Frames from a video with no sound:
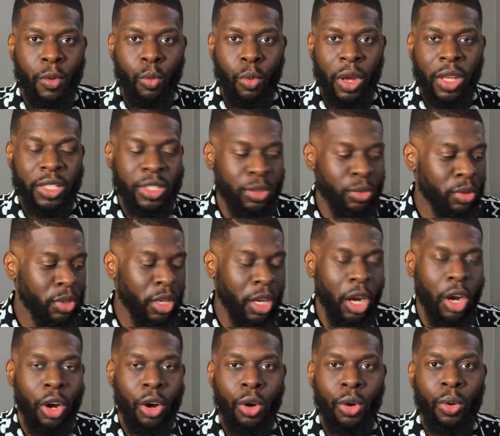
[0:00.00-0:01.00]
you want to
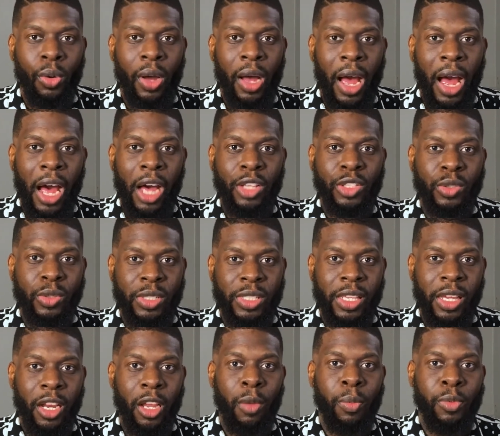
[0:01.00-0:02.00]
know how to
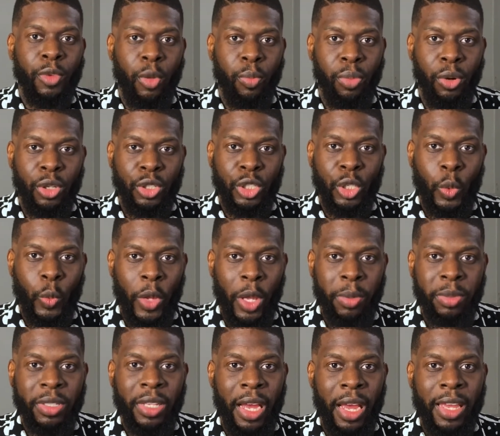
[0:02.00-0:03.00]
set up your personal
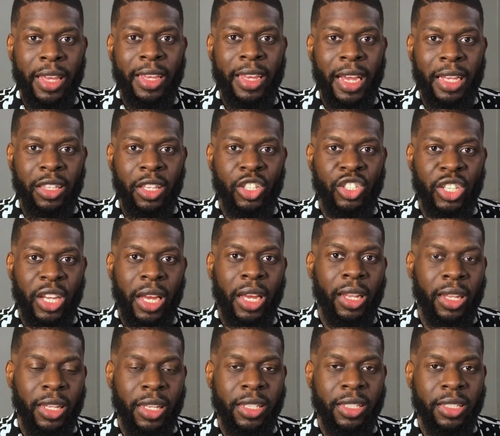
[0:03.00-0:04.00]
website, get the
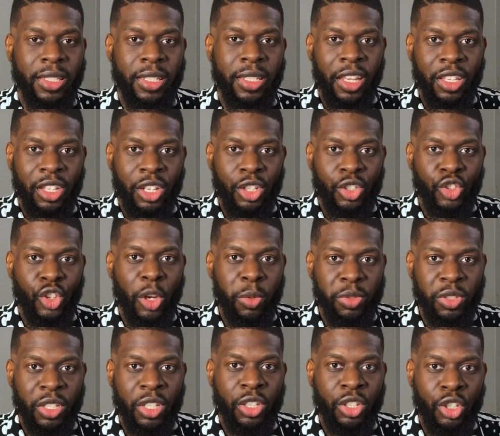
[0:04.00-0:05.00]
checklist in the
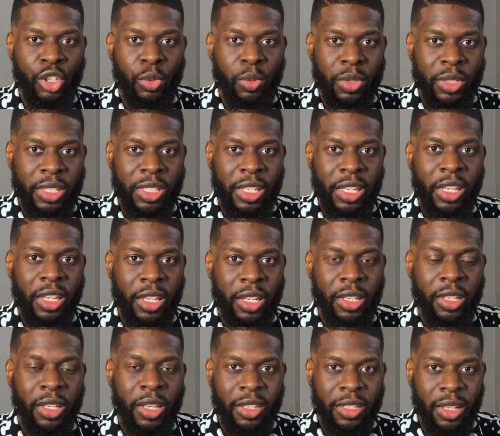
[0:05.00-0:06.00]
description. You will see it.
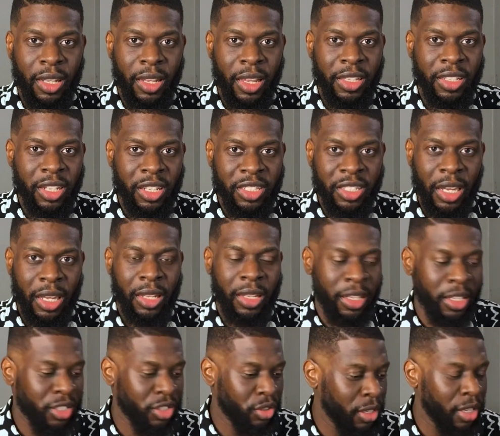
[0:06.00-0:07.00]
There's a link to the
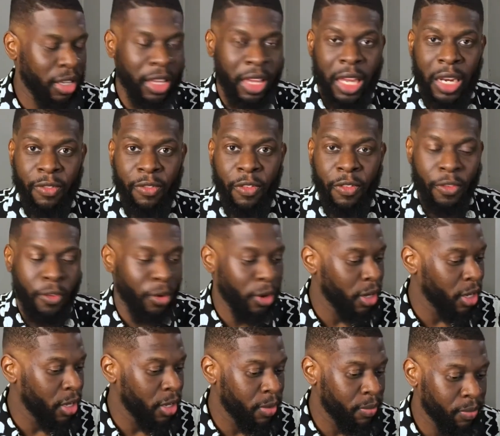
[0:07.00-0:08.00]
checklist. You can get it for
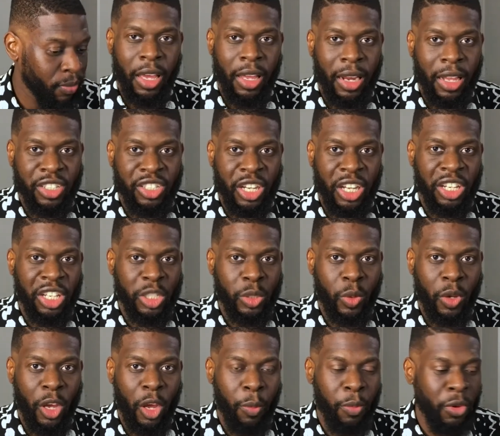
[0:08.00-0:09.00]
free. And that checklist
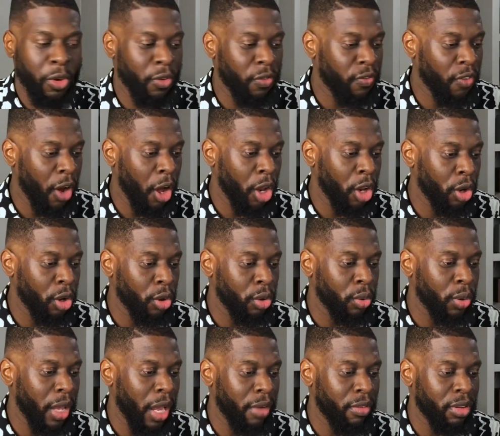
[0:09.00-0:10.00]
will help you
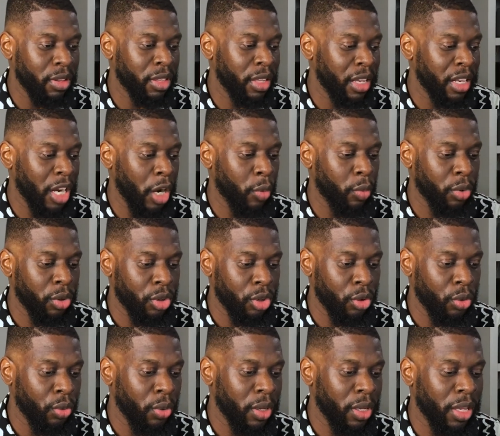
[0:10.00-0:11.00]
follow everything that we're
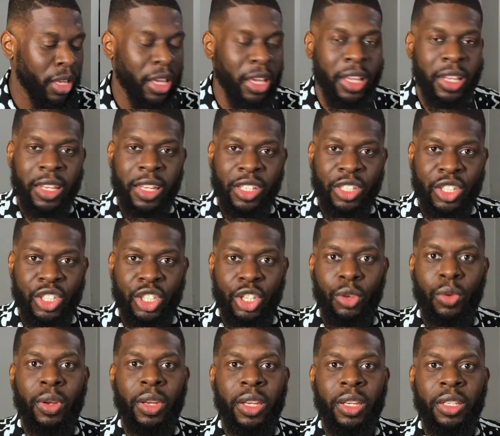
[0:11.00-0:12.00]
doing in this
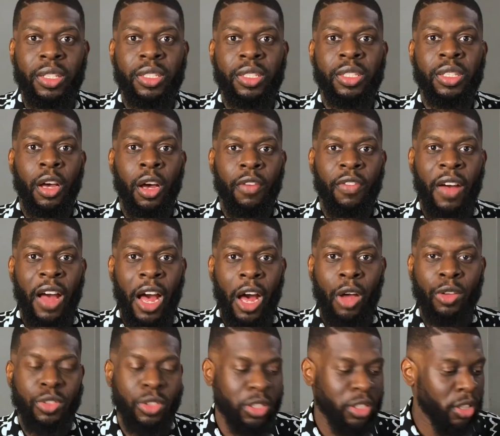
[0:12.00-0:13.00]
series of
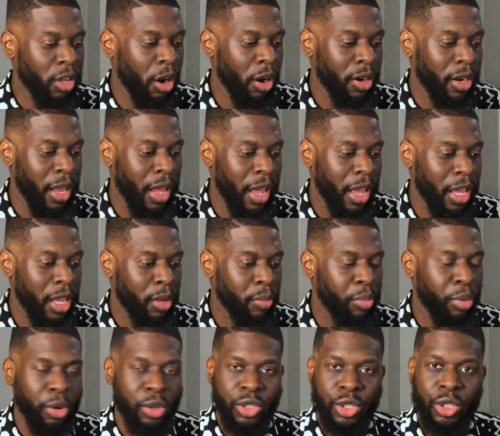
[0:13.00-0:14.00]
how to start a
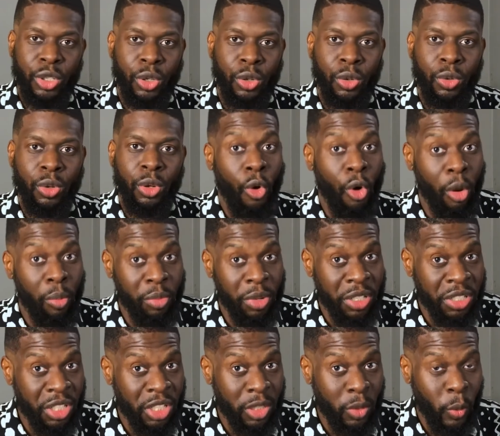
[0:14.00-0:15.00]
personal or
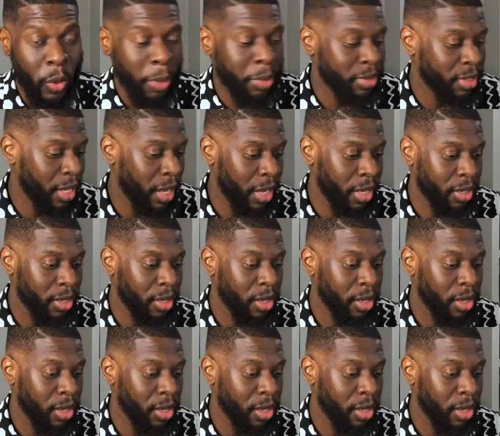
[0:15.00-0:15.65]
business website